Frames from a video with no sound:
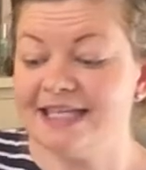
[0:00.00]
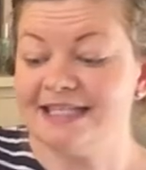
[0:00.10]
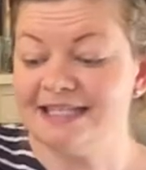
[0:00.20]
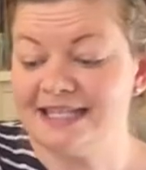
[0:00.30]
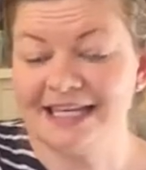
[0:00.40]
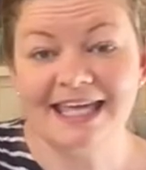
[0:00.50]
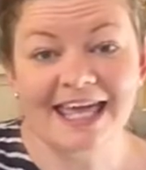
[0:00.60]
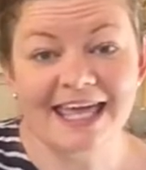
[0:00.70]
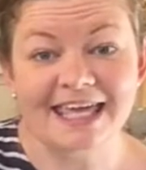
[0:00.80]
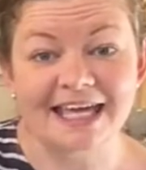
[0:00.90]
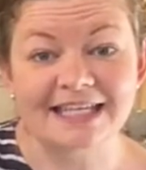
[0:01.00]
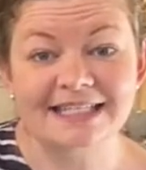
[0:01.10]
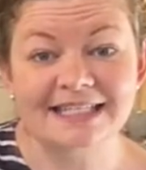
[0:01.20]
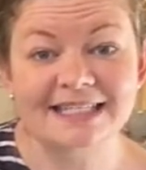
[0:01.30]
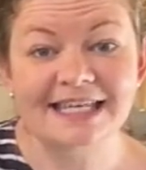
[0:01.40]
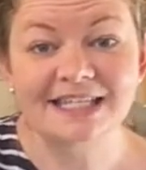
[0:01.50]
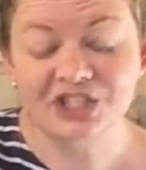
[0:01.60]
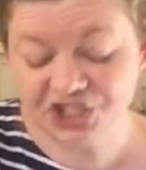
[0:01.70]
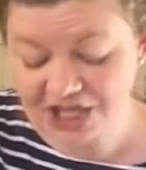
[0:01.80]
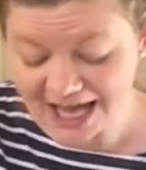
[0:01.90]
Zacchaeus
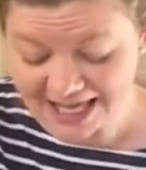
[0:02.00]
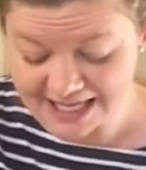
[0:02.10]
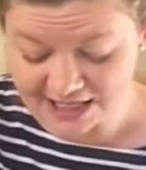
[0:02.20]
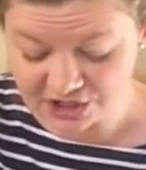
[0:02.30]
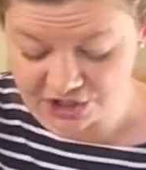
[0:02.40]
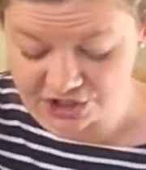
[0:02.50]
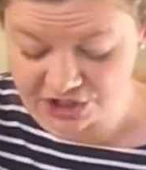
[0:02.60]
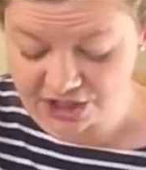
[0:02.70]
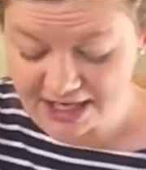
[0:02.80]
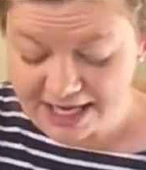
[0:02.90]
changed.